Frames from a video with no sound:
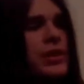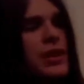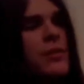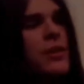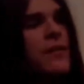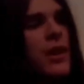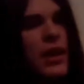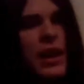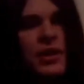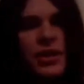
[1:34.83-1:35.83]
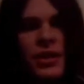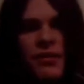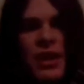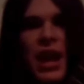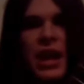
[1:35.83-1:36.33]
it's going to be a variation
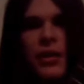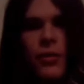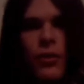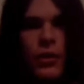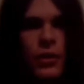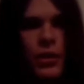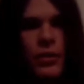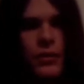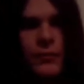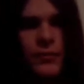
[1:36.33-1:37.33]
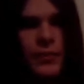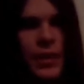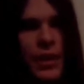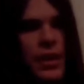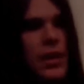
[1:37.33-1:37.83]
of the A chord,
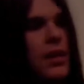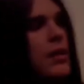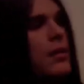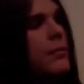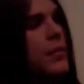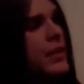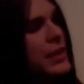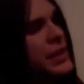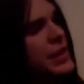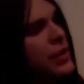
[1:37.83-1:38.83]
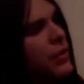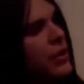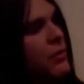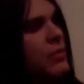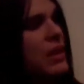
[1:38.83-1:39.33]
but this is
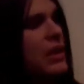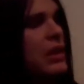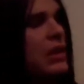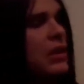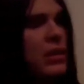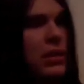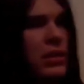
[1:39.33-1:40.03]
going to be